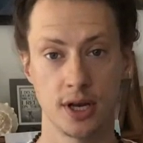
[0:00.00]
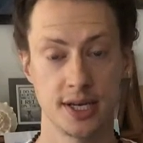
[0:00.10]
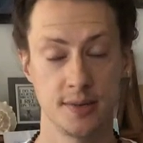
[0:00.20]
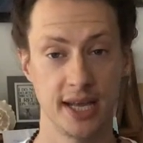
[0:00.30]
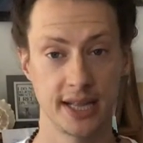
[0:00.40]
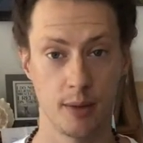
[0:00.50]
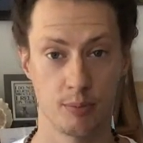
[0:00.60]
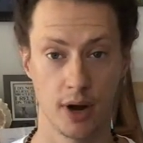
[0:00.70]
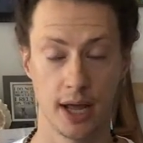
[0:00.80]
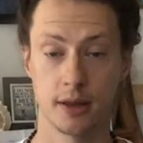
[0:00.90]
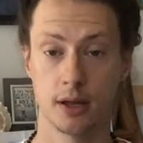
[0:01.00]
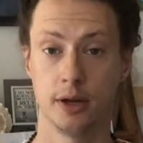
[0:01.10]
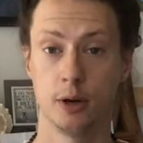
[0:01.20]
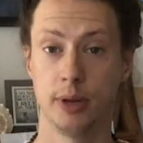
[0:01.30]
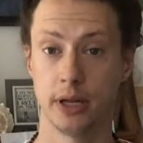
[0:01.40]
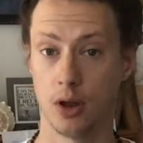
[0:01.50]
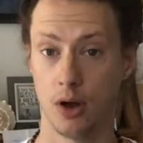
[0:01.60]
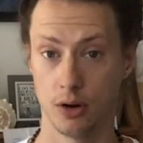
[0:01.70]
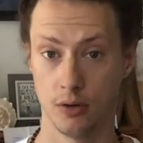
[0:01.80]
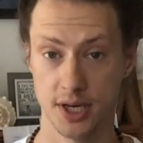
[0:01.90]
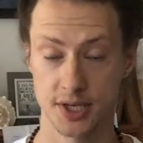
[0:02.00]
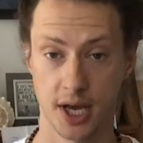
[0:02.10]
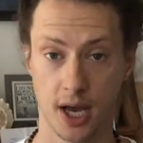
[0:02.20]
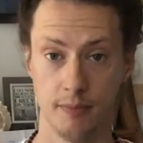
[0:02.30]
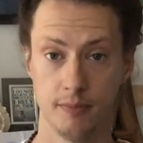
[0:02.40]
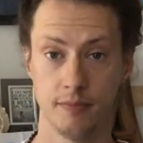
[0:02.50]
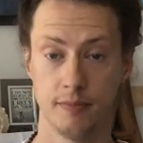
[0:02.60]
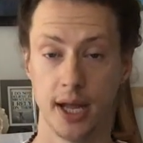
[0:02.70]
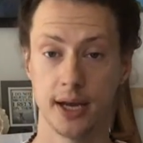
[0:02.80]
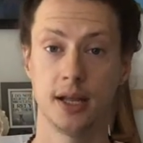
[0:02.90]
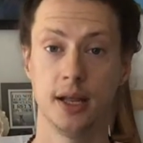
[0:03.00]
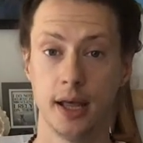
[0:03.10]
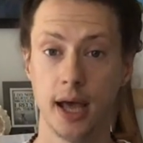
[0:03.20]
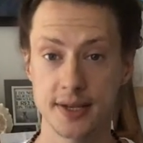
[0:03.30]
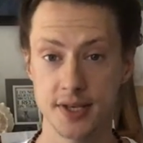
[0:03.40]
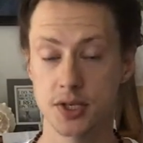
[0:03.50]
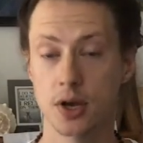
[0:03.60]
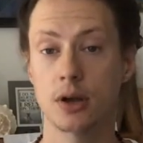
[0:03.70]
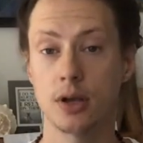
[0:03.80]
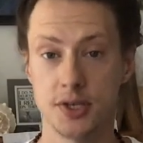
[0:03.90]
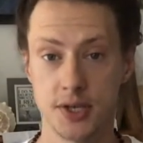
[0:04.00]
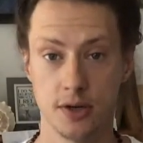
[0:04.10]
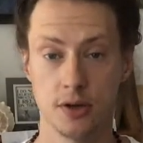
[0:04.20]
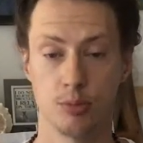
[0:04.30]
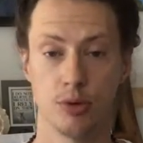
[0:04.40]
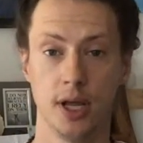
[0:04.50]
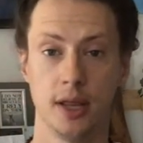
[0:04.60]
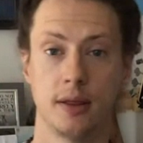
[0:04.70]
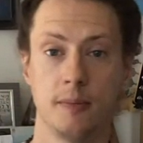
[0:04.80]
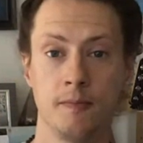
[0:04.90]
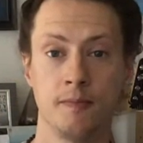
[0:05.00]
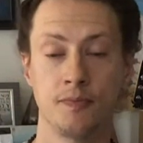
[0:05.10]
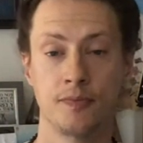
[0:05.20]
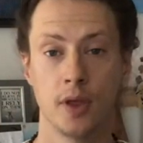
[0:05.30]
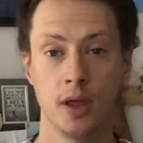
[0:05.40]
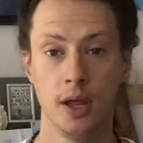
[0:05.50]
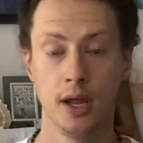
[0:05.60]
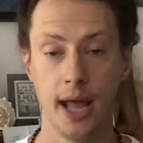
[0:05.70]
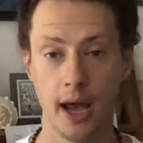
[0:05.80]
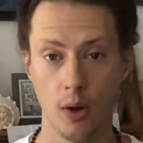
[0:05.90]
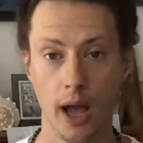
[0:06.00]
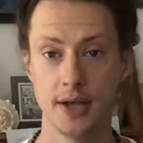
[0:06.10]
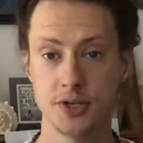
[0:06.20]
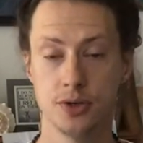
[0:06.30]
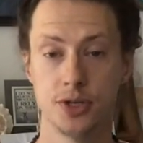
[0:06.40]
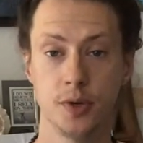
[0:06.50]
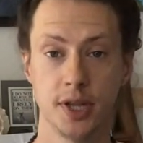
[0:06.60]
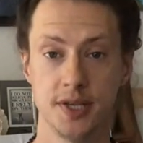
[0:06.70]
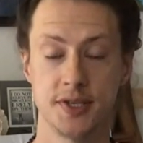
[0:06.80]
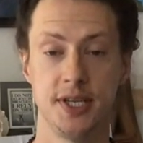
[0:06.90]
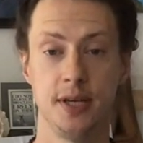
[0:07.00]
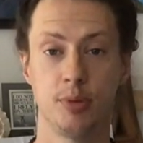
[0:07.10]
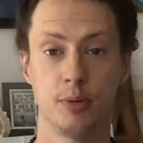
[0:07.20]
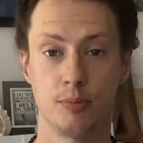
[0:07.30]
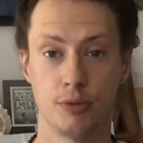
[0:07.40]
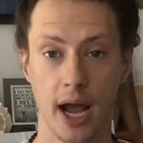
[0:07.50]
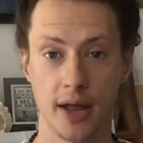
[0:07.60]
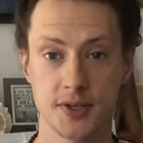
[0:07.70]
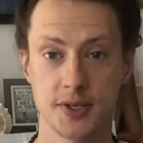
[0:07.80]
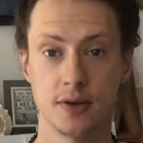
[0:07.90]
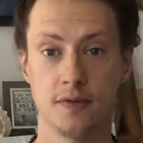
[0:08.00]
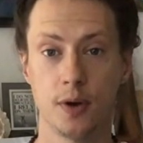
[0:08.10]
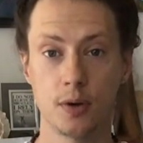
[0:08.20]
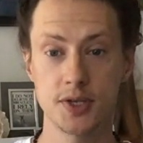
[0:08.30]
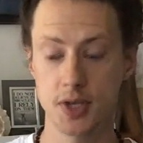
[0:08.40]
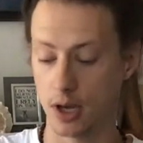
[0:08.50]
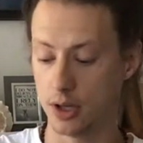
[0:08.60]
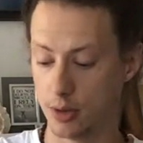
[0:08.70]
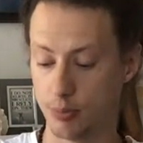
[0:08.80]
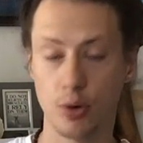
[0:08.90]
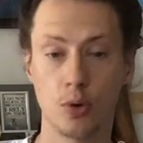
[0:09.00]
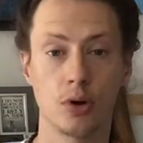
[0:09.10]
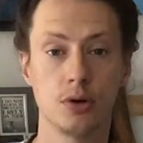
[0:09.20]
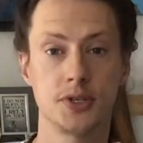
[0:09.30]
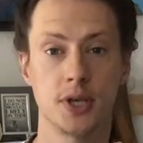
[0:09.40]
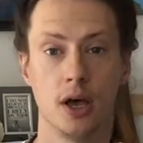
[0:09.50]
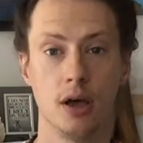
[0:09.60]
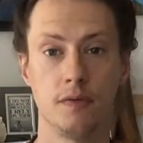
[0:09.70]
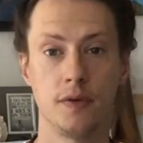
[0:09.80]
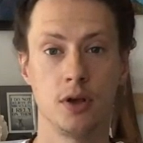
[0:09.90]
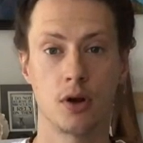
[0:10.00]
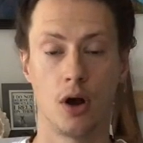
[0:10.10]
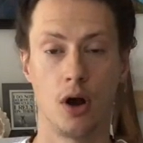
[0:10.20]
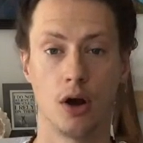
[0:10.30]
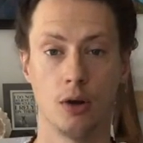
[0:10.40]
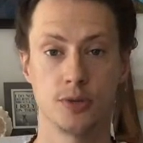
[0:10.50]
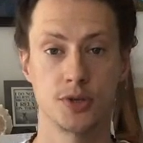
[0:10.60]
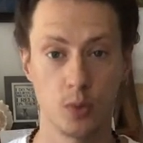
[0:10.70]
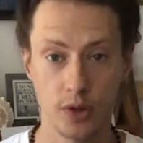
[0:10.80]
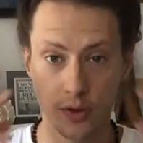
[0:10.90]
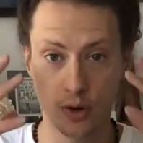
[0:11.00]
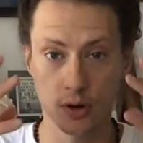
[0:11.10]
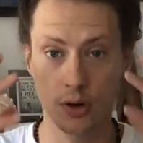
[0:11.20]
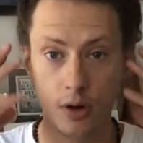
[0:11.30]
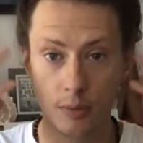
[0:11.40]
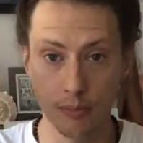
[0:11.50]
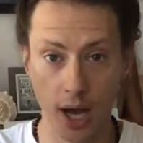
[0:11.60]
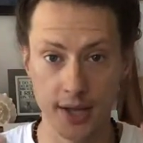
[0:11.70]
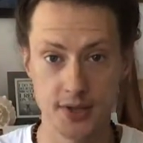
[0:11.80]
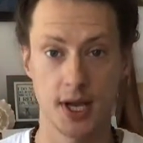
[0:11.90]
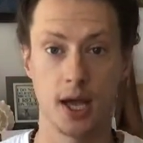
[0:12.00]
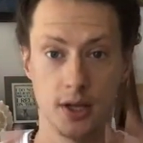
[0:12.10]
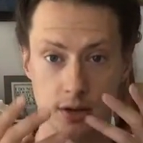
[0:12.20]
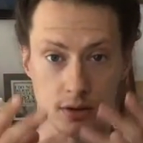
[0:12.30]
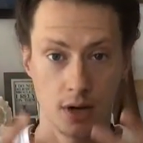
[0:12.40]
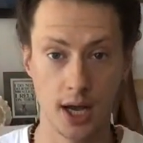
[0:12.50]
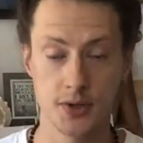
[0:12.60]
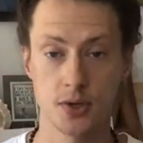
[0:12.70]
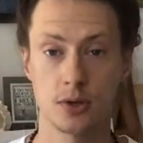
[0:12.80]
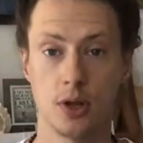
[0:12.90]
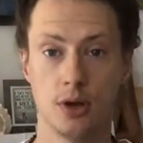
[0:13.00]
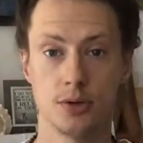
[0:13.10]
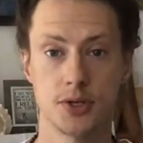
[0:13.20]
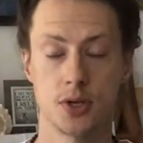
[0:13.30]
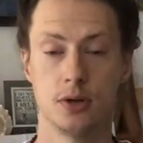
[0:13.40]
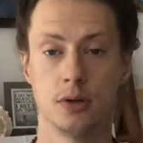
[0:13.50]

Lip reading: to make that breath a little bit longer each time. And as I talk, continue to breathe. Now, as you're doing these deep breaths, focus on the pores of your arms with your mind's eye. Your eyes are closed.